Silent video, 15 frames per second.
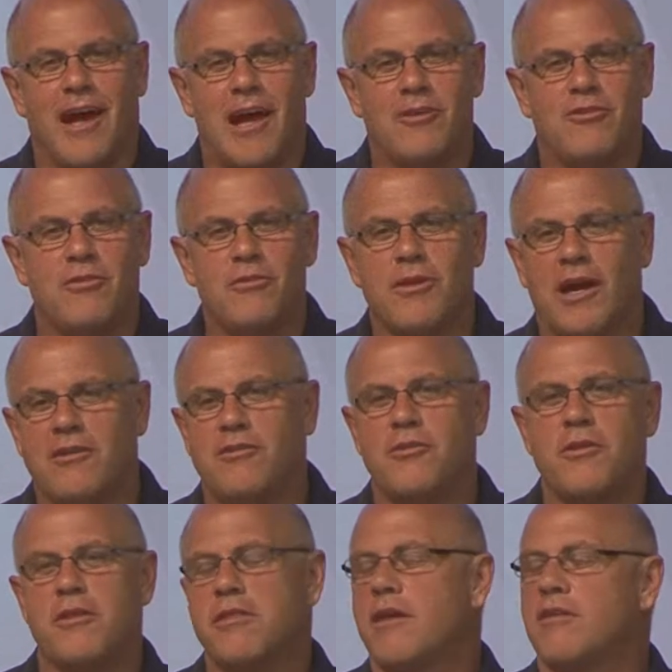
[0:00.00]
I do
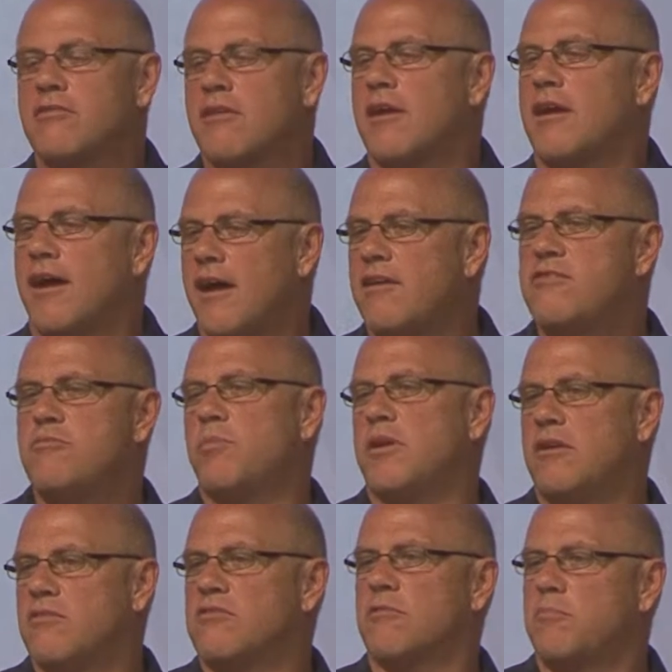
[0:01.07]
the things that a
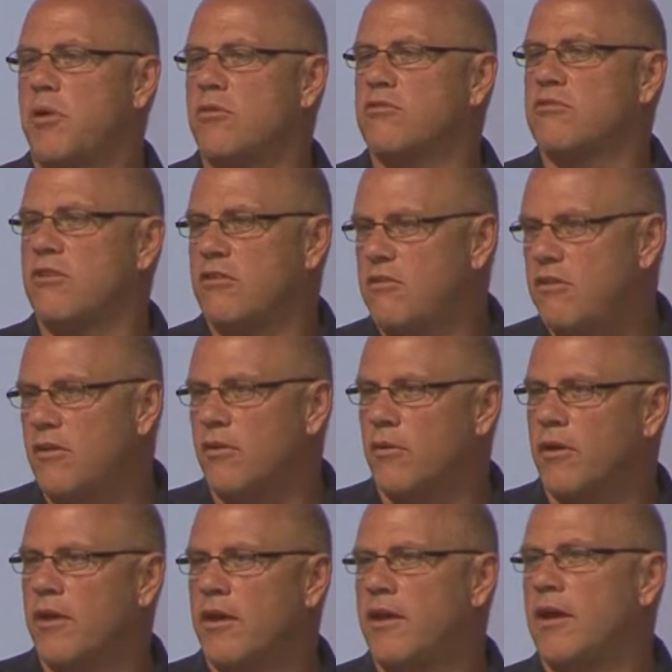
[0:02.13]
husband is supposed to do.
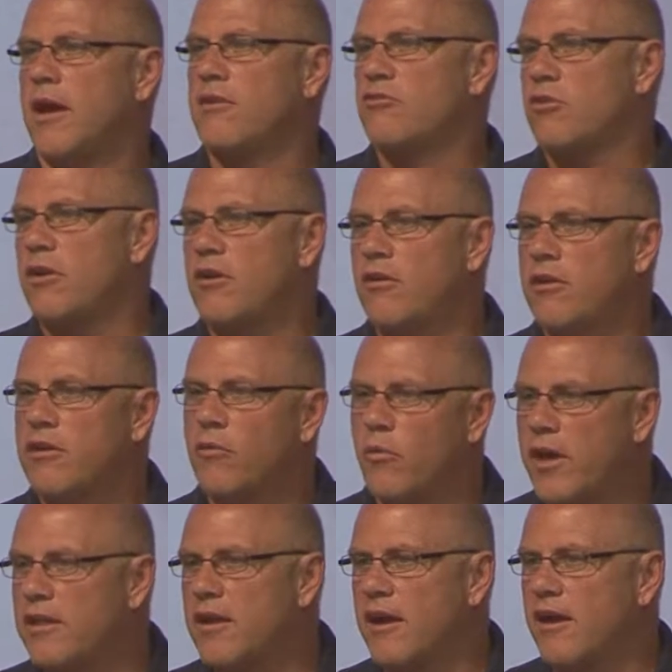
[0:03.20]
I treat her in the
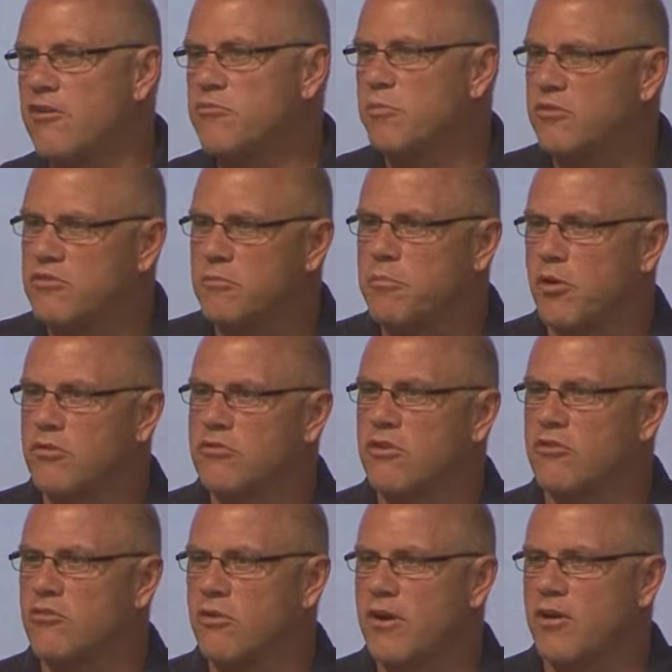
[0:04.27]
way that a husband's supposed
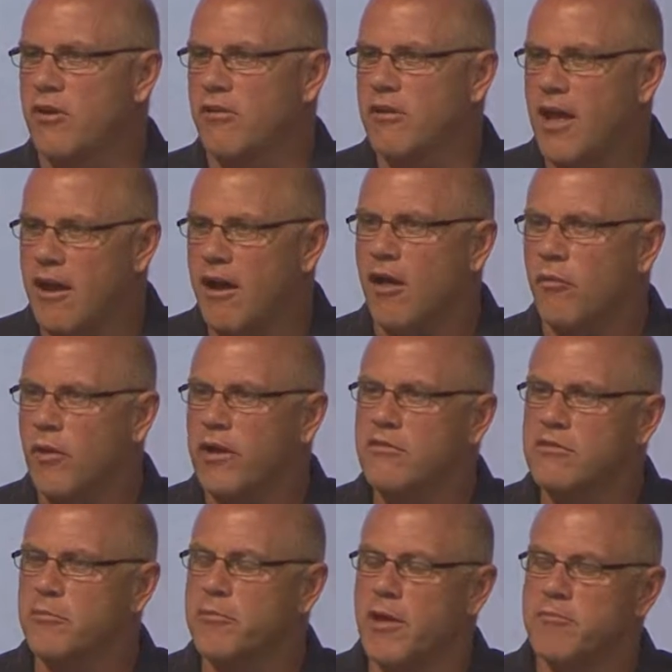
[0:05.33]
to treat her. Not
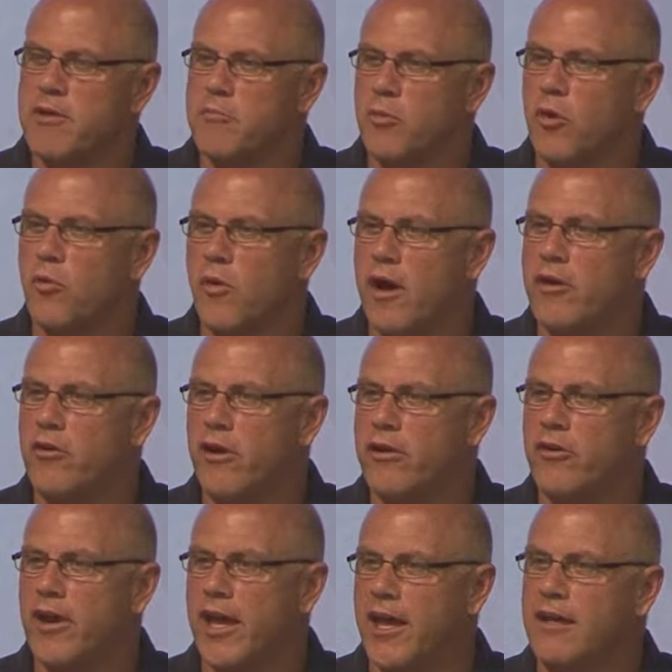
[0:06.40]
always. Sometimes I pour water on
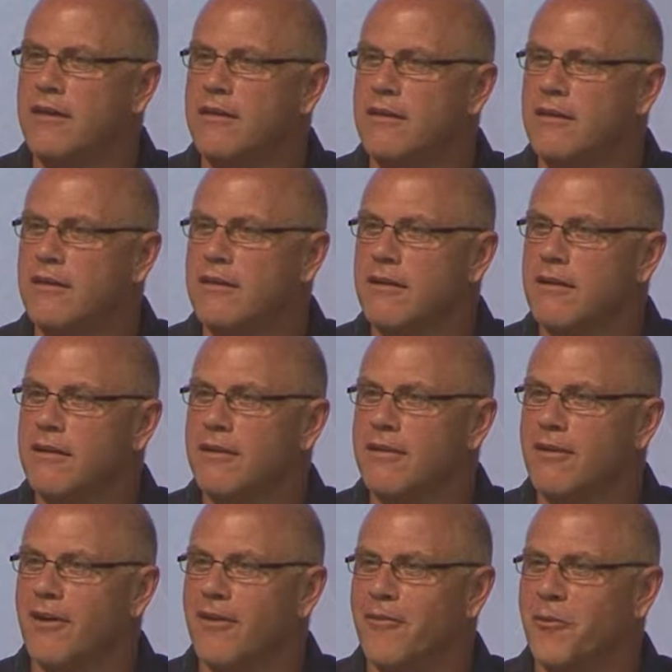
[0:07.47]
her head.
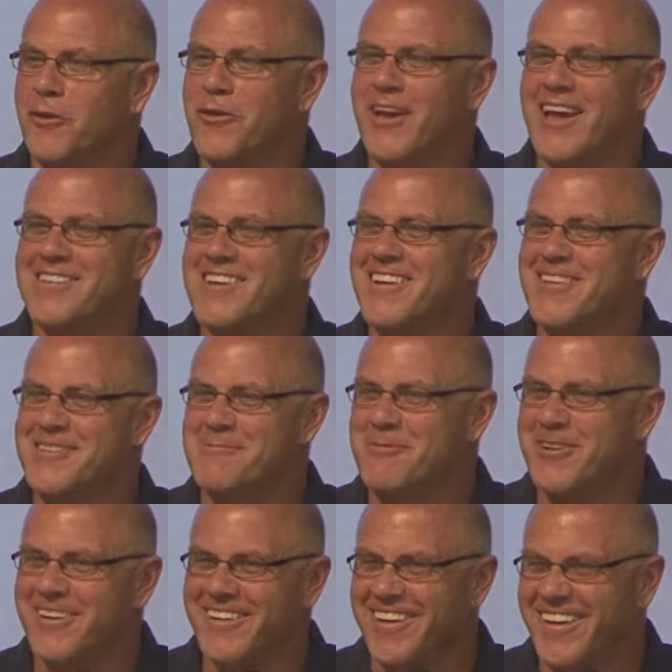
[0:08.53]
You know, were you guys here this
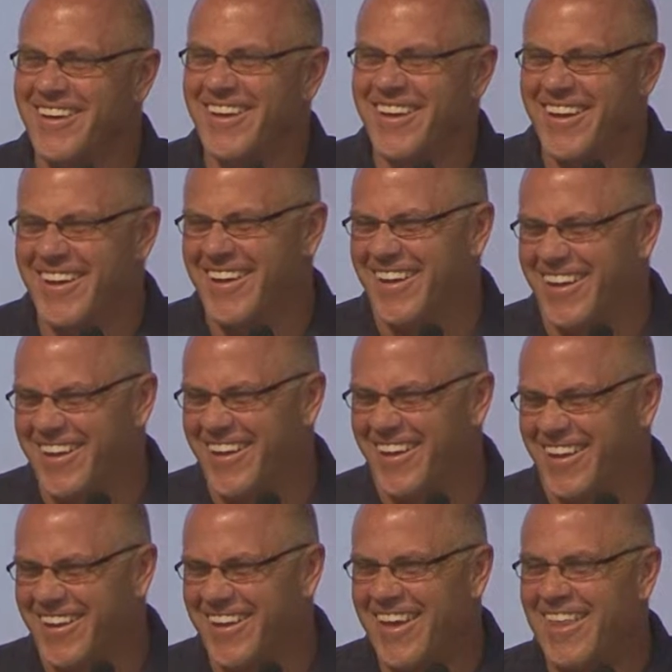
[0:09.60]
morning?
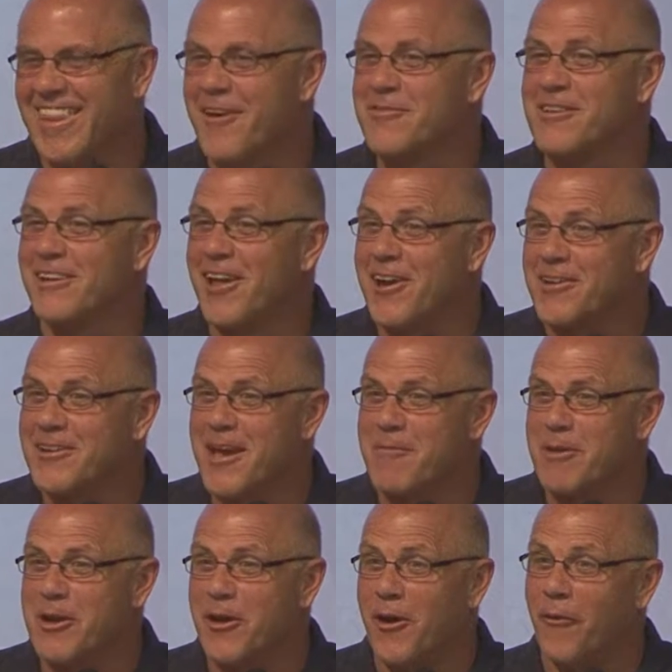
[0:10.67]
That was a long
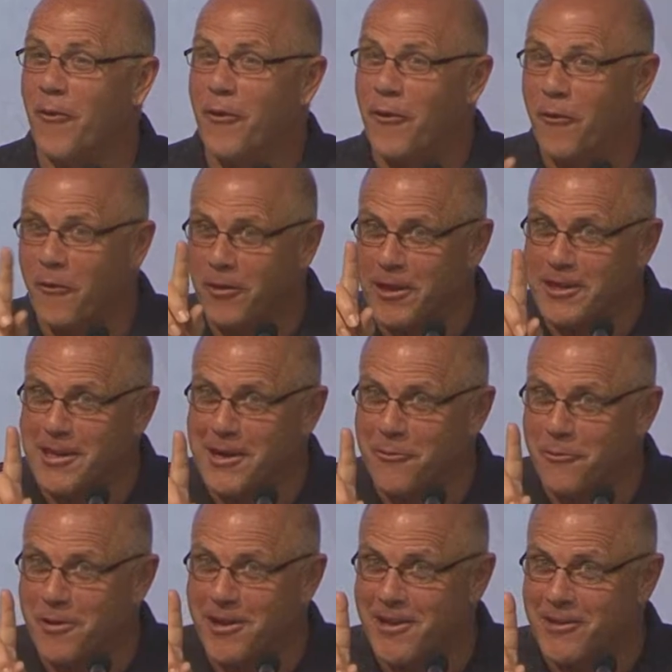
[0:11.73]
time ago. Only did
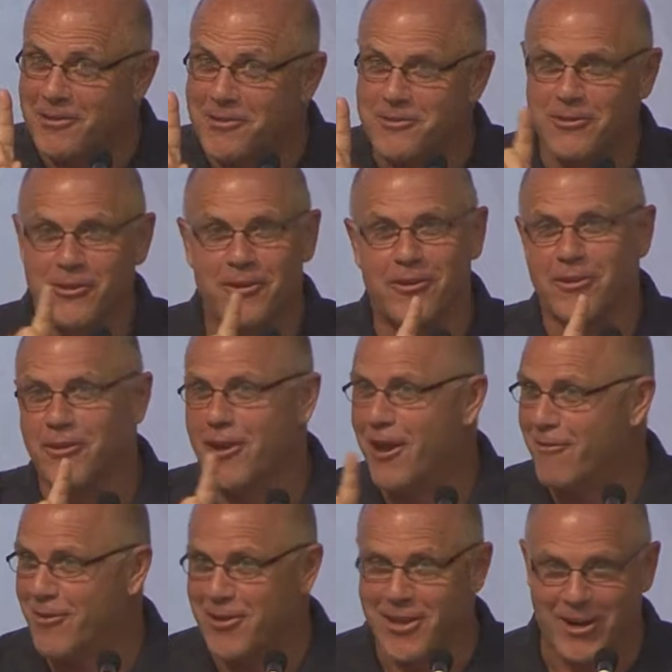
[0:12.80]
it once.
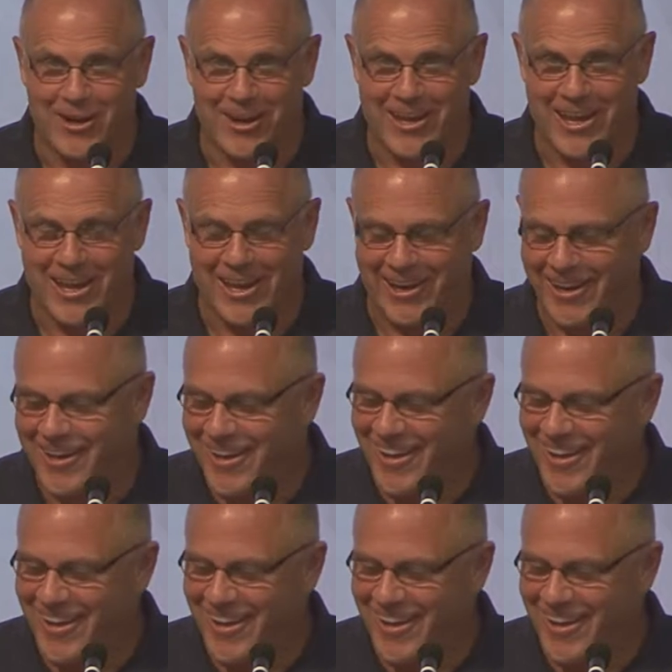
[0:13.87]
Never did it again.